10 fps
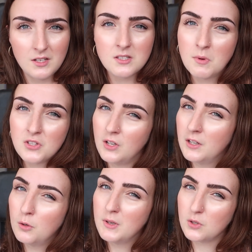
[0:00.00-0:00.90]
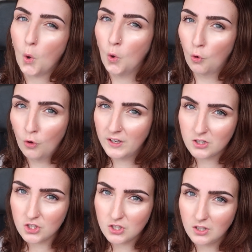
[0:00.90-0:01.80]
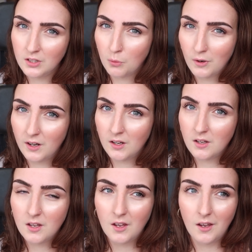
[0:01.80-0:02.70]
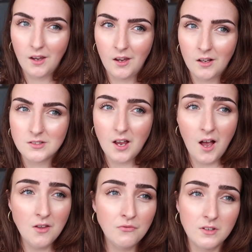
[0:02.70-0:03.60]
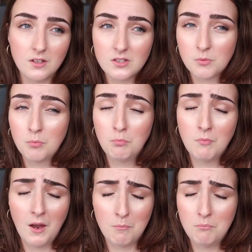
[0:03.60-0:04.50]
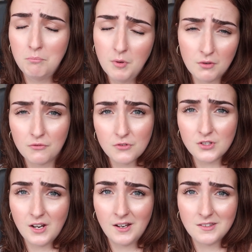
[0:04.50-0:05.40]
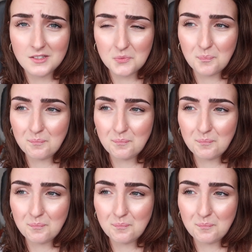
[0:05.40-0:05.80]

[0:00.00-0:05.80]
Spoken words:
It smells a little bit oldish in a way, and I think it's a beautiful scent.